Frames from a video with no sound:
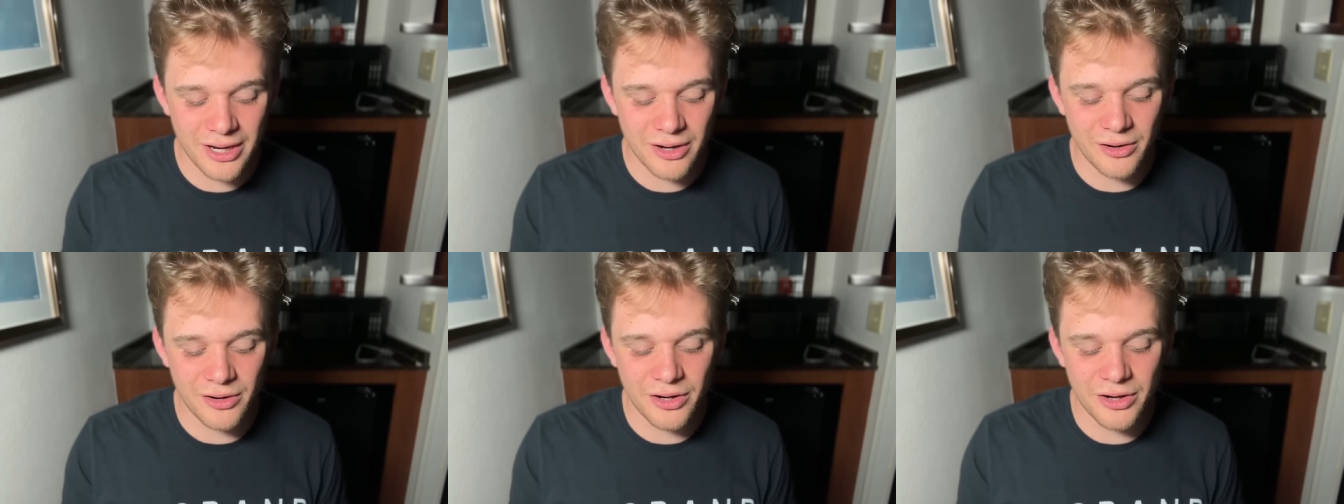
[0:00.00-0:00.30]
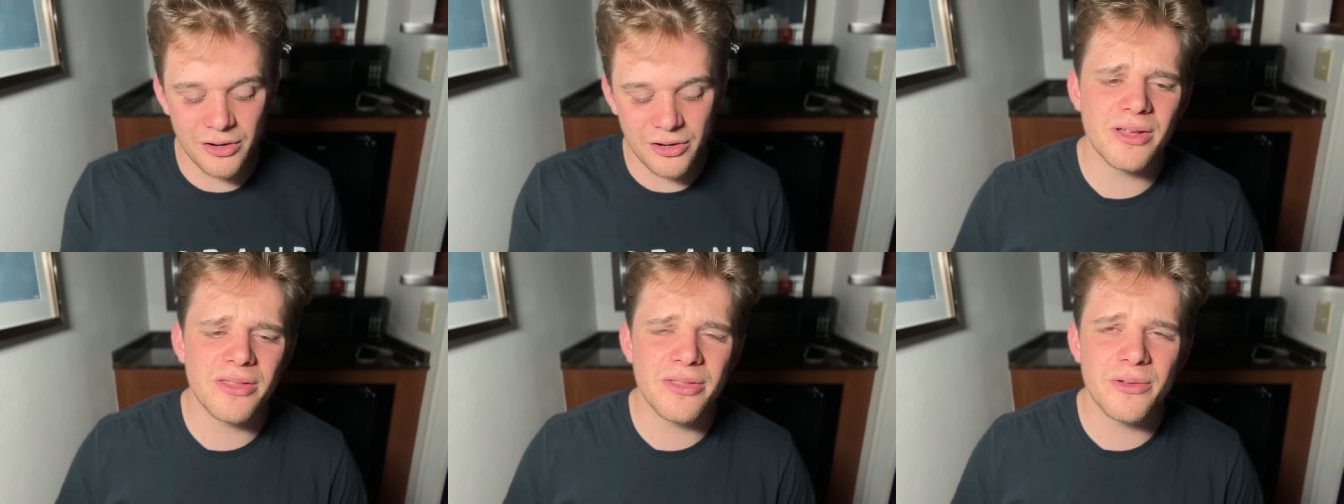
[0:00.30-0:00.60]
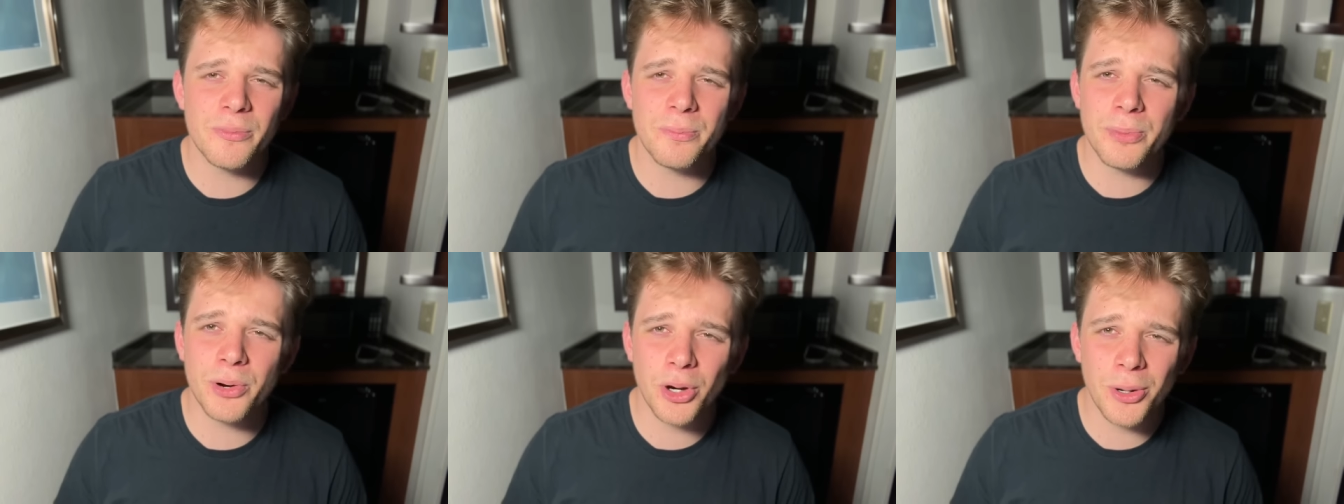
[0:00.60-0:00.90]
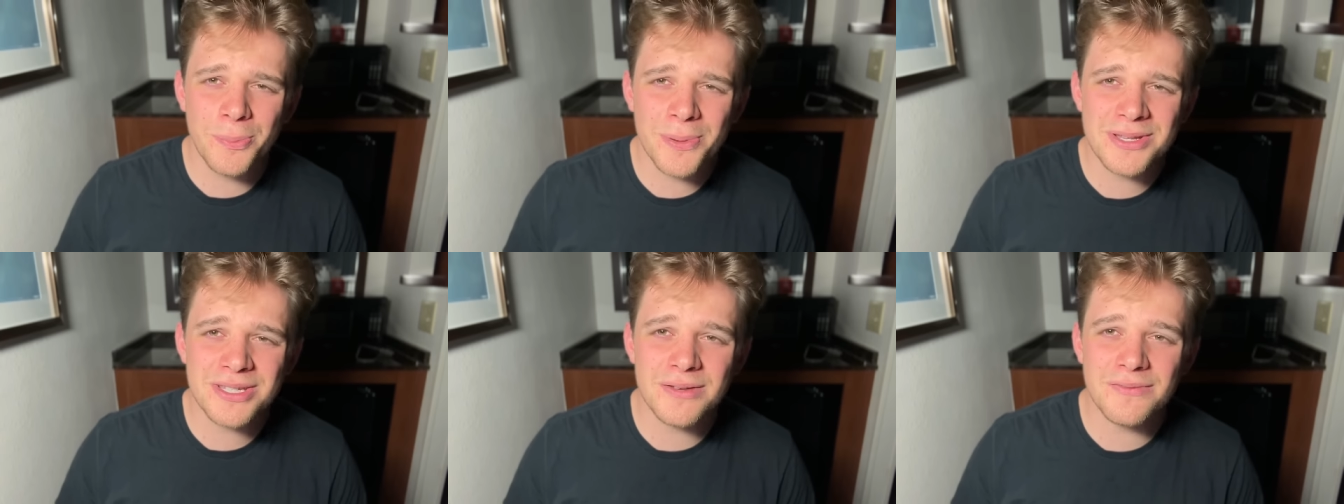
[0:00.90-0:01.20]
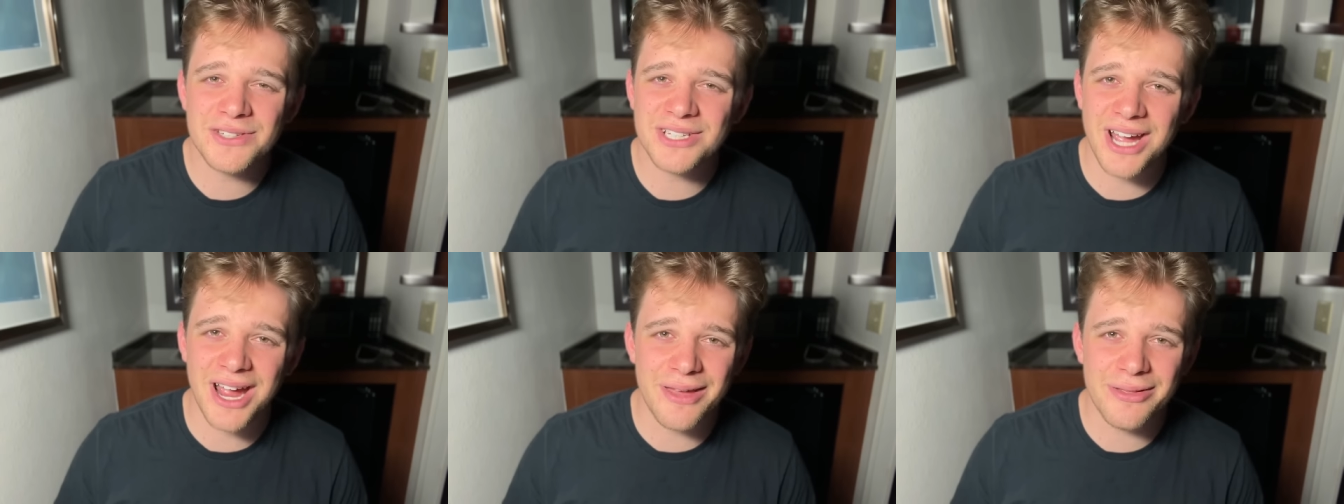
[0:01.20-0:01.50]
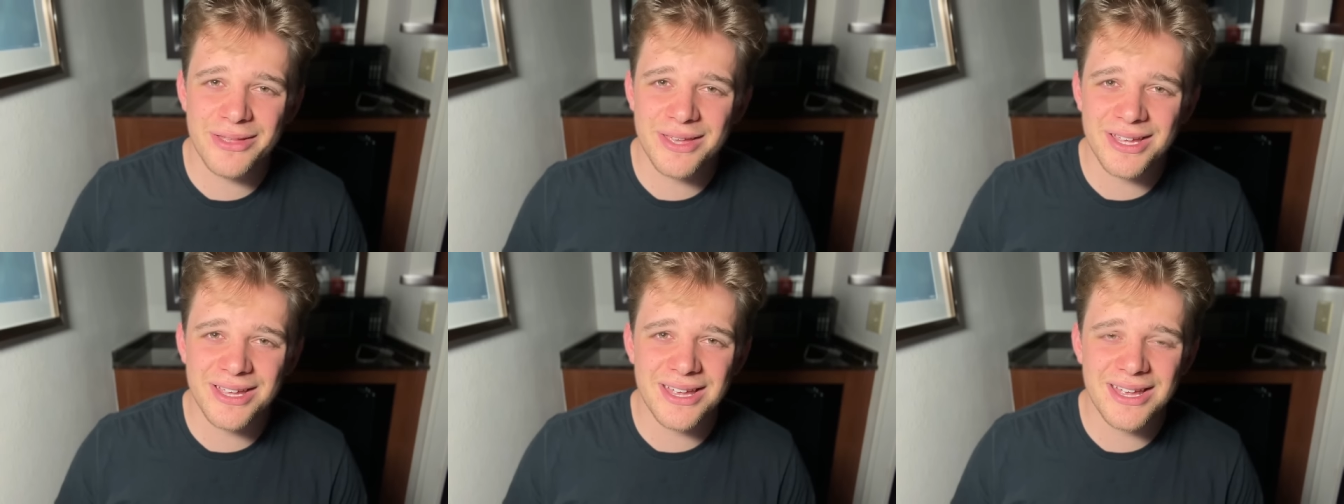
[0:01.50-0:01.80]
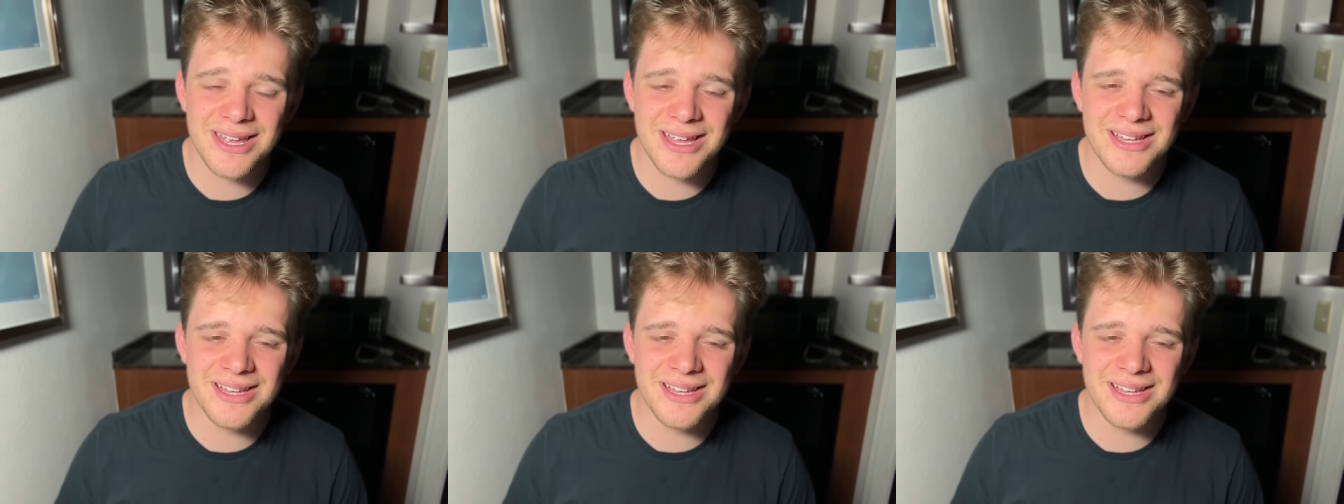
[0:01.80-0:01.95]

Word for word: Or, or the purpose of tithing